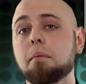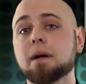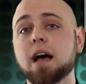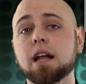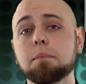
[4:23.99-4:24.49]

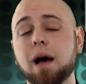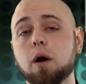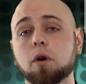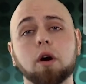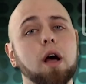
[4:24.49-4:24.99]
Makani
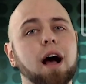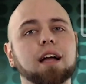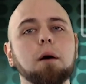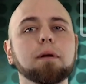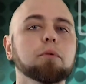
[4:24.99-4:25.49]
Power, a
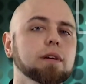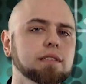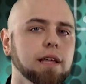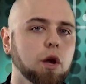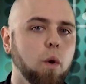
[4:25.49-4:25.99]
company
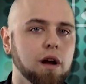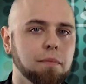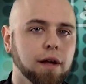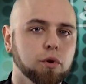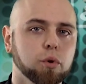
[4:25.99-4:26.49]
recently acquired
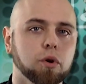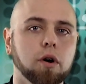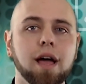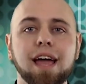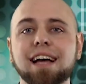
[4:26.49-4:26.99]
by Google,